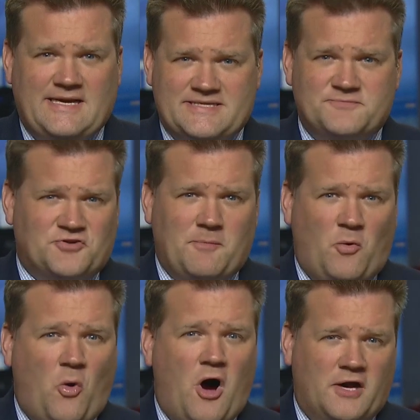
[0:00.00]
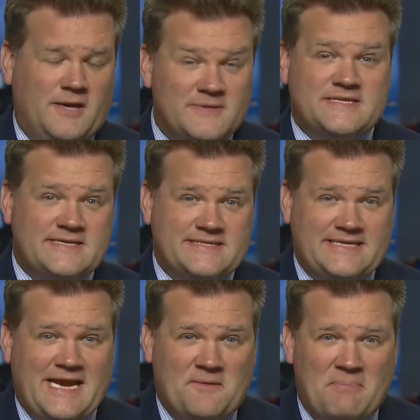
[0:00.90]
has some trouble walking, but says it's
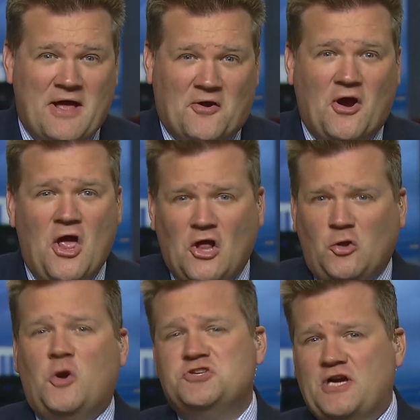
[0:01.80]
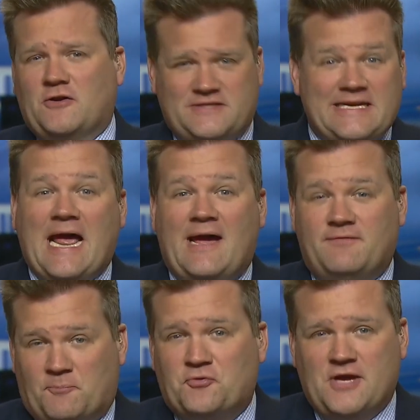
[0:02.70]
getting better. Lloyd Gerald did have
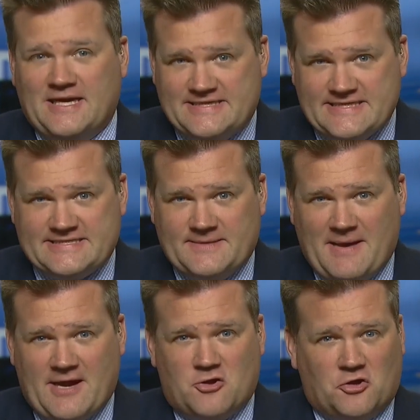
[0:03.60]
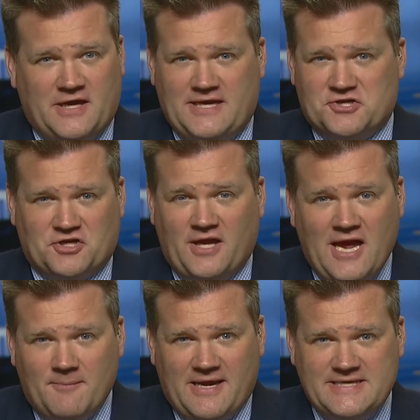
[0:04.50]
a pre existing medical condition,
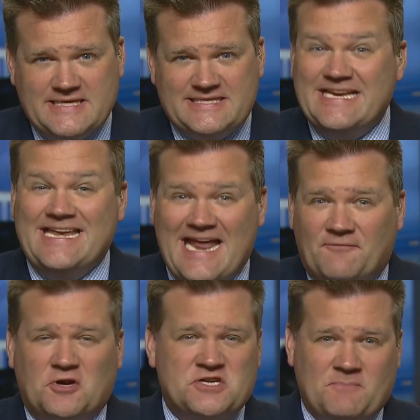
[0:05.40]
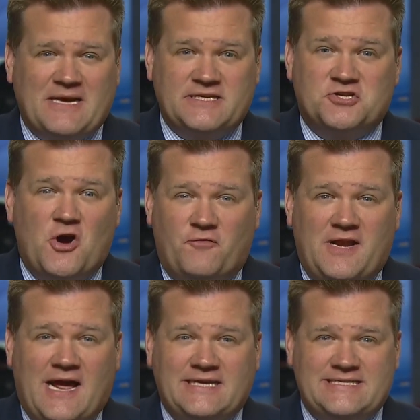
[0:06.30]
but he says he never expected
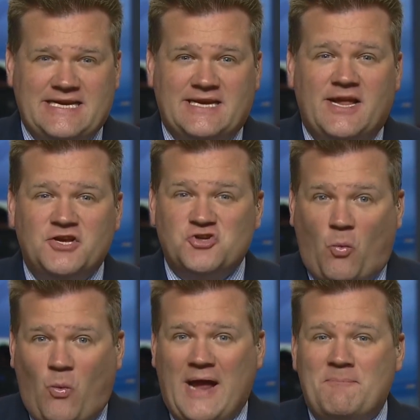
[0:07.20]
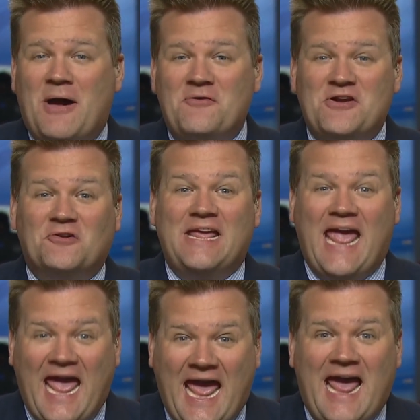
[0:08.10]
COVID 19 to wipe out nearly
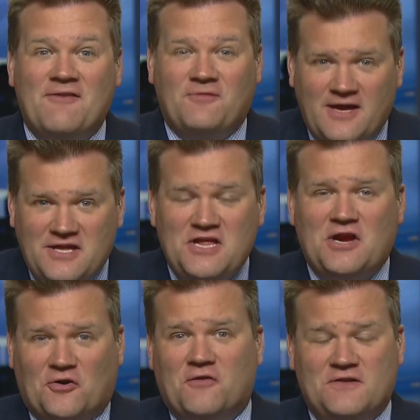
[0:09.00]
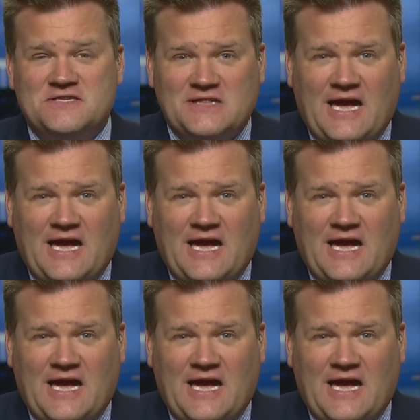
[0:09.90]
half a year of his